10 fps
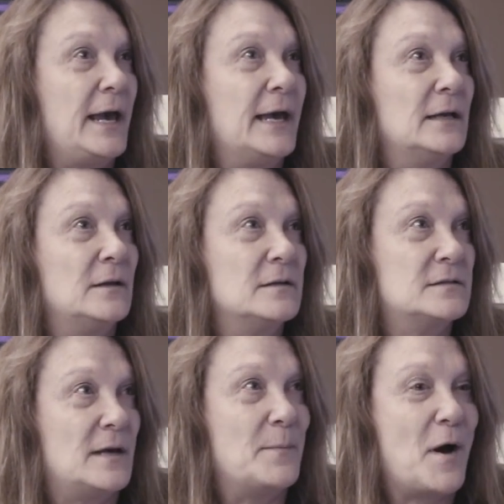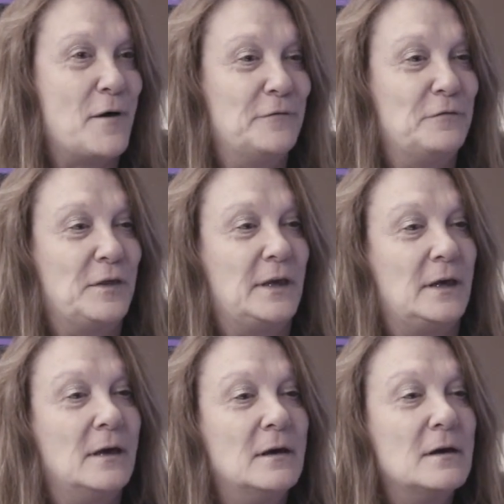and some of
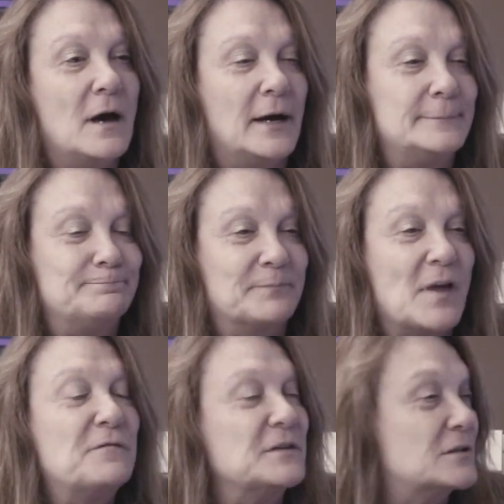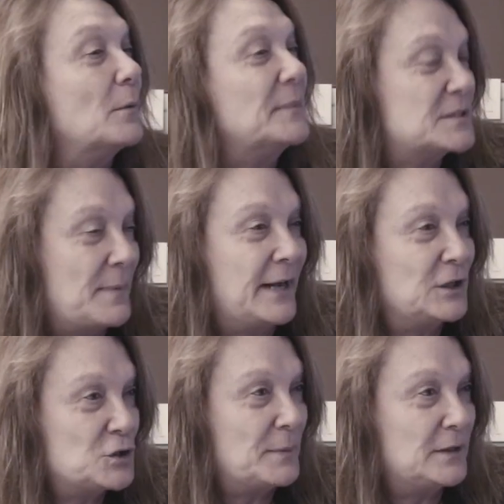the fiscal
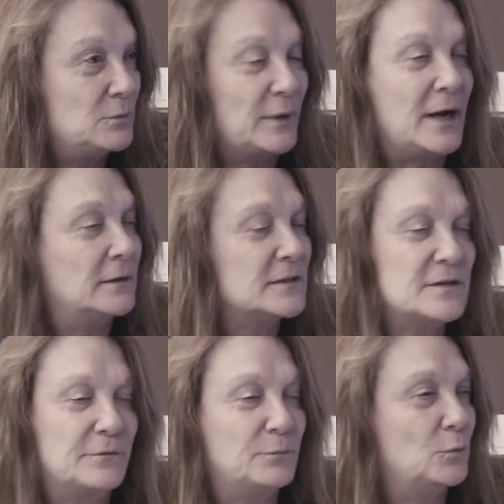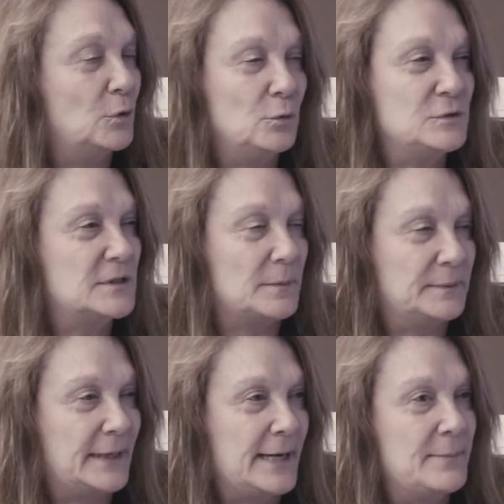mismanagement, regardless of who's to
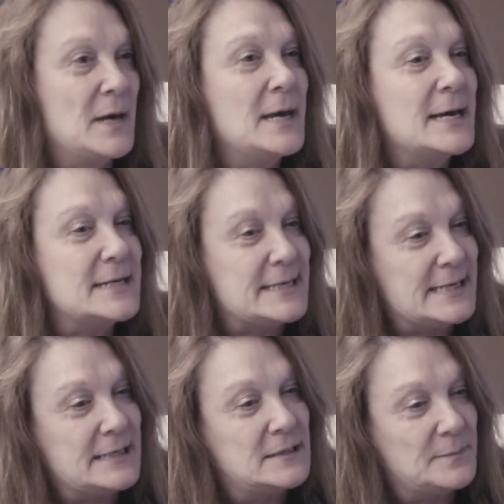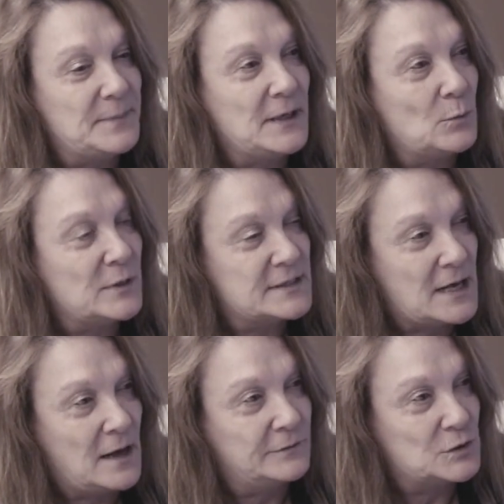blame, need to be
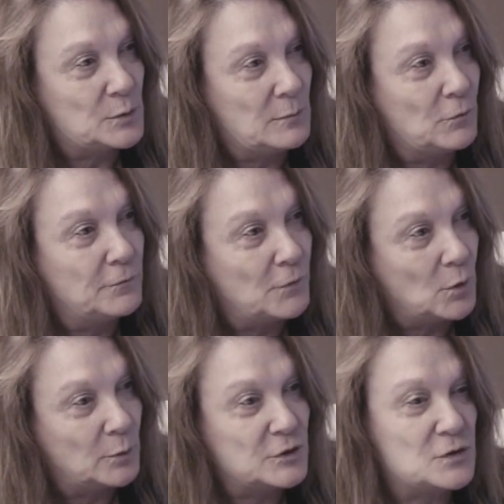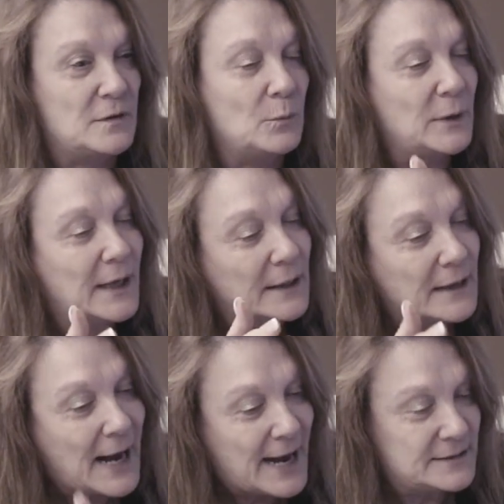resolved as we move forward so that we can
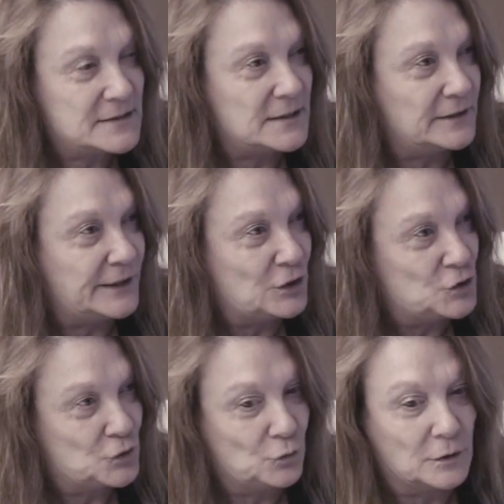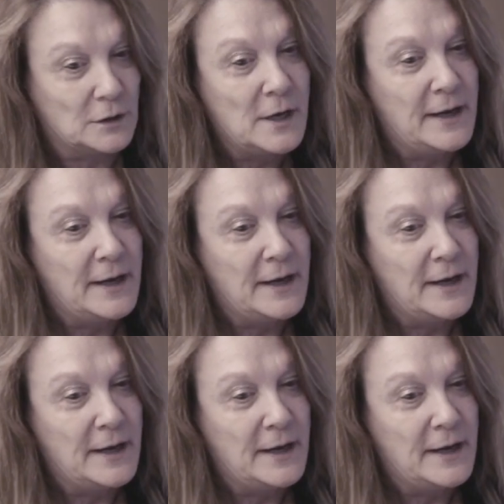constantly ensure